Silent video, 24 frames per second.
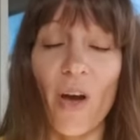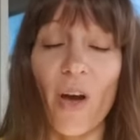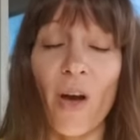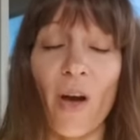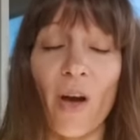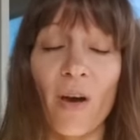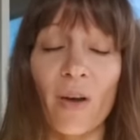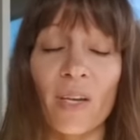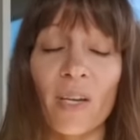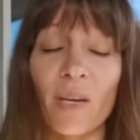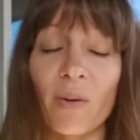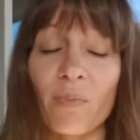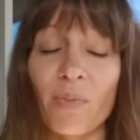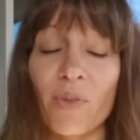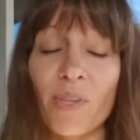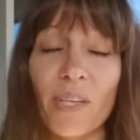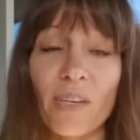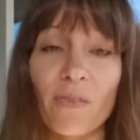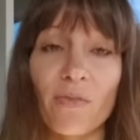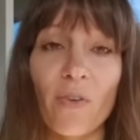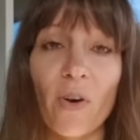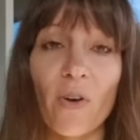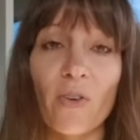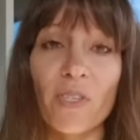uh,
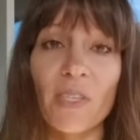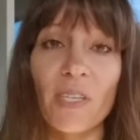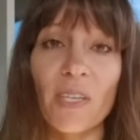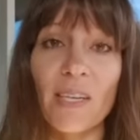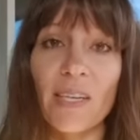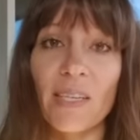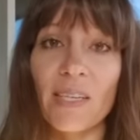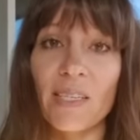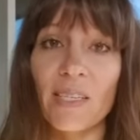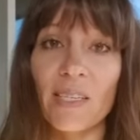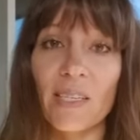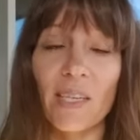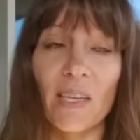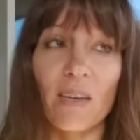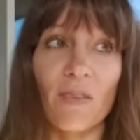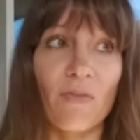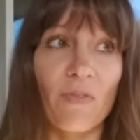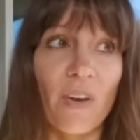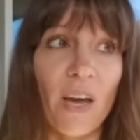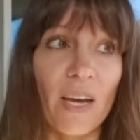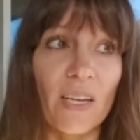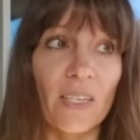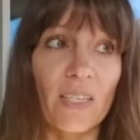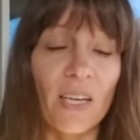complete falsities. In
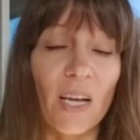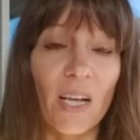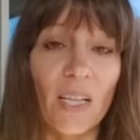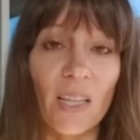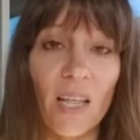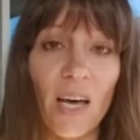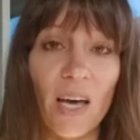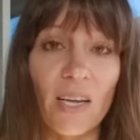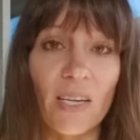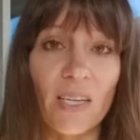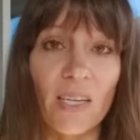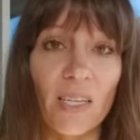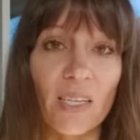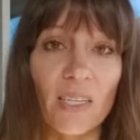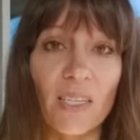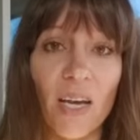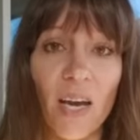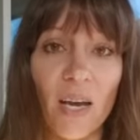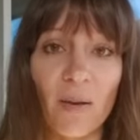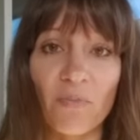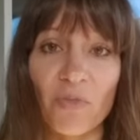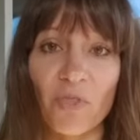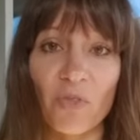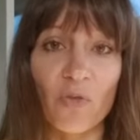fact, a lot of the
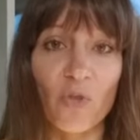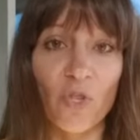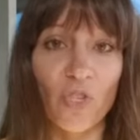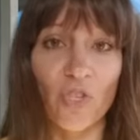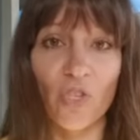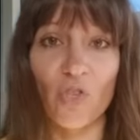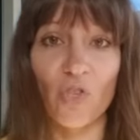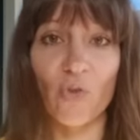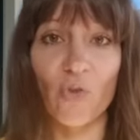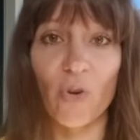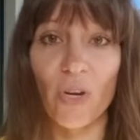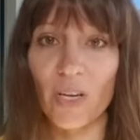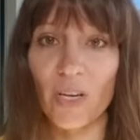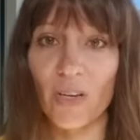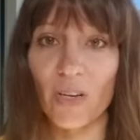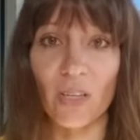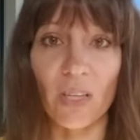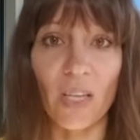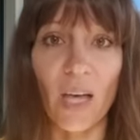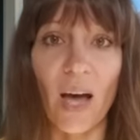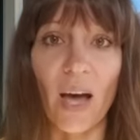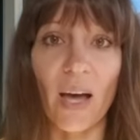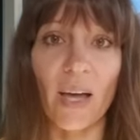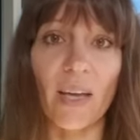times they're just straight
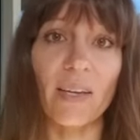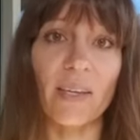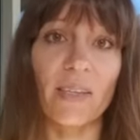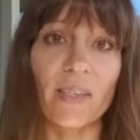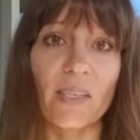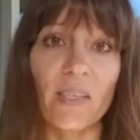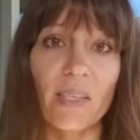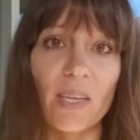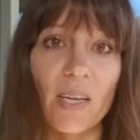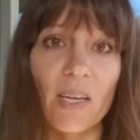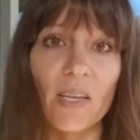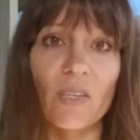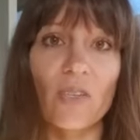lies.